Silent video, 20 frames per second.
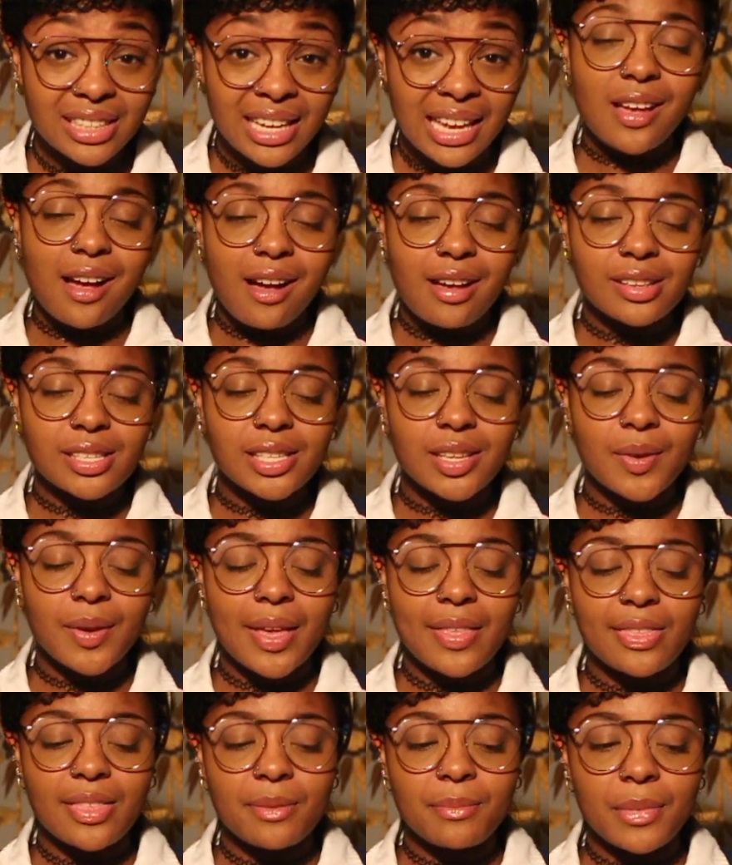It's also
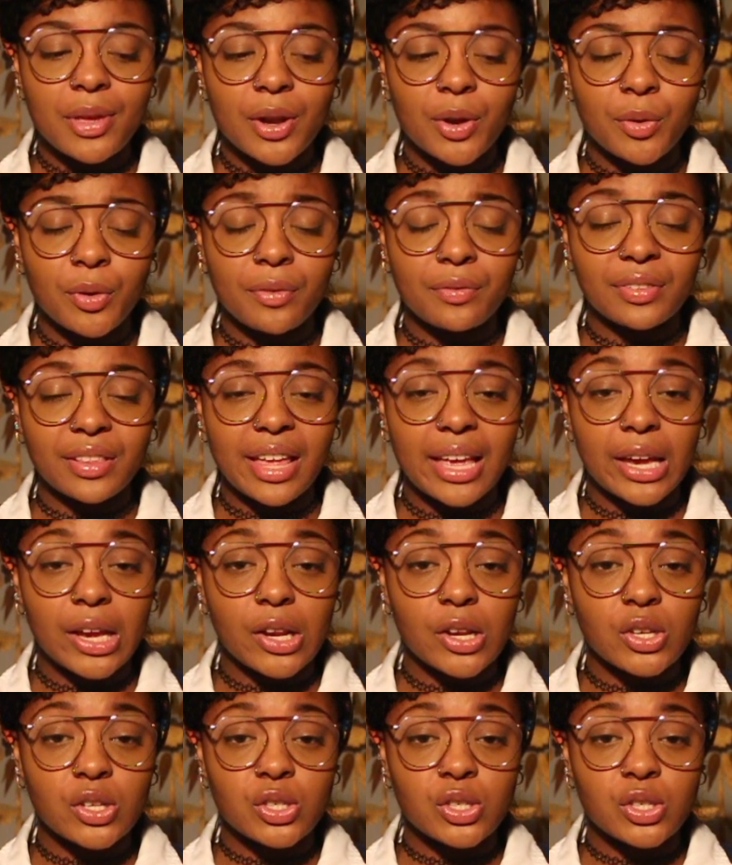in the middle of like